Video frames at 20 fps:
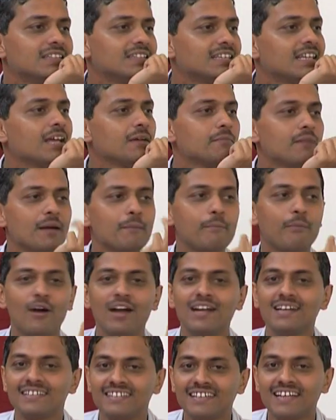3 by
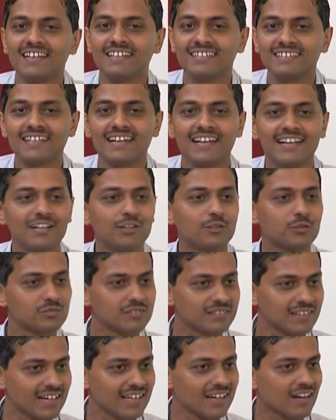0.3, 3 into
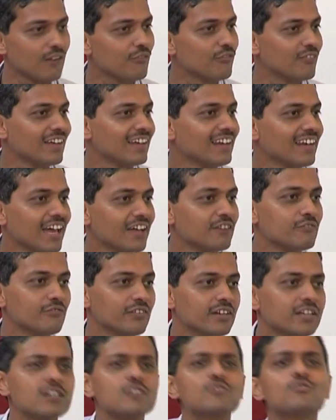3 roughly 9
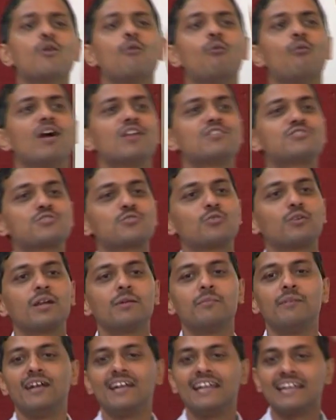feet. So, one story
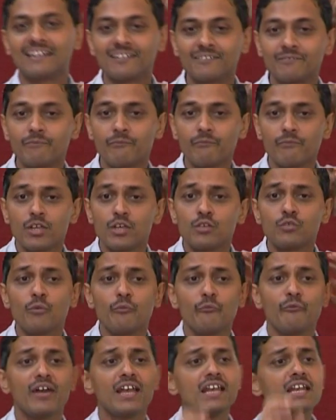building. So,
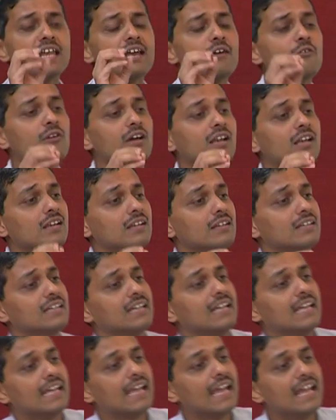whenever
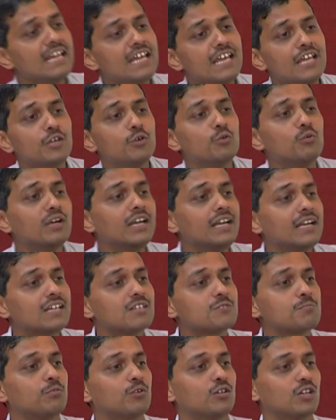any unit
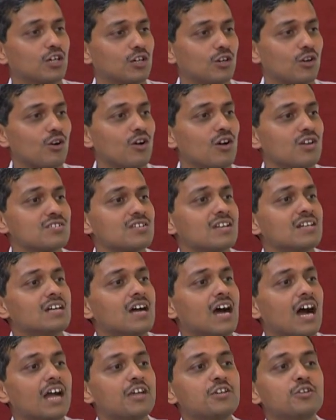is put across,
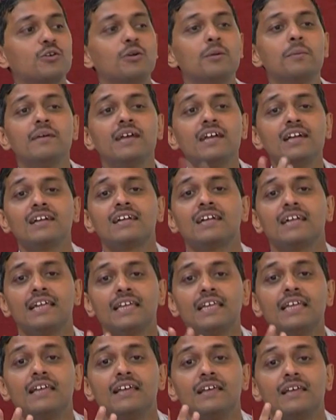I should be,
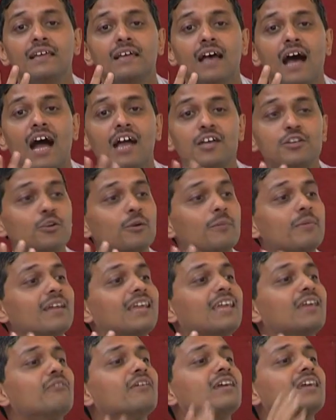I should be
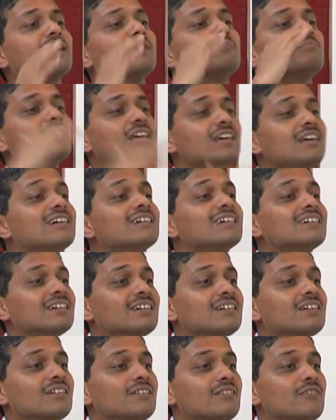giving him the
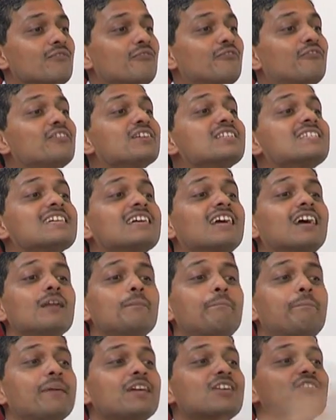physical
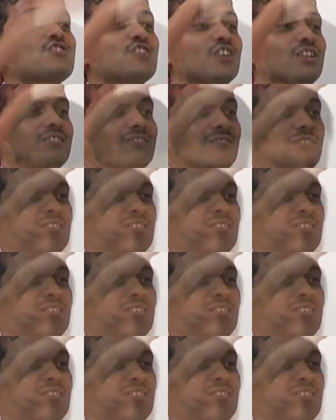picture,